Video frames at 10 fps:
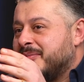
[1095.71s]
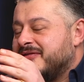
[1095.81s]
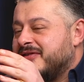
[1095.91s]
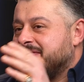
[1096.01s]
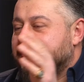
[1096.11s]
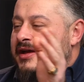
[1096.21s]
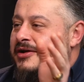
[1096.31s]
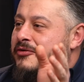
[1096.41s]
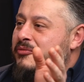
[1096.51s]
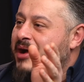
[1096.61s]
Bay 58 and
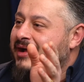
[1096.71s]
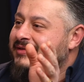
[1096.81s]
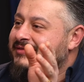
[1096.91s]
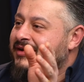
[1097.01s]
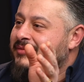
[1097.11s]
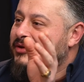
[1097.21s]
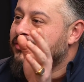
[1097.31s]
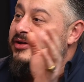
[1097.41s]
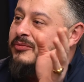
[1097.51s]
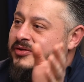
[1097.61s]
going back in time and
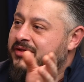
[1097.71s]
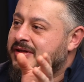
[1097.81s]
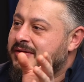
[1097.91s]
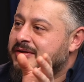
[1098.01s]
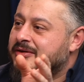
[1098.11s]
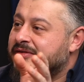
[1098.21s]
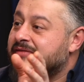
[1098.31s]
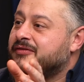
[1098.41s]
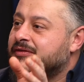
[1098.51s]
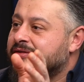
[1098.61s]
looking what the
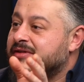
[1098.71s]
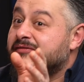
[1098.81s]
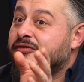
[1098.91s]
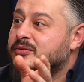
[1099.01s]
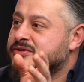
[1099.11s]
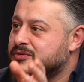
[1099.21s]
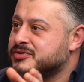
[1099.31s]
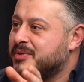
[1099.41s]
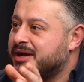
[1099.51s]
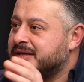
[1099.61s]
influence
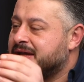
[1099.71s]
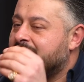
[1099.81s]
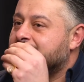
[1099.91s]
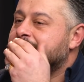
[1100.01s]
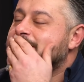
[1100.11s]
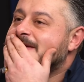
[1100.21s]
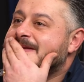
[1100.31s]
was behind that. Yeah.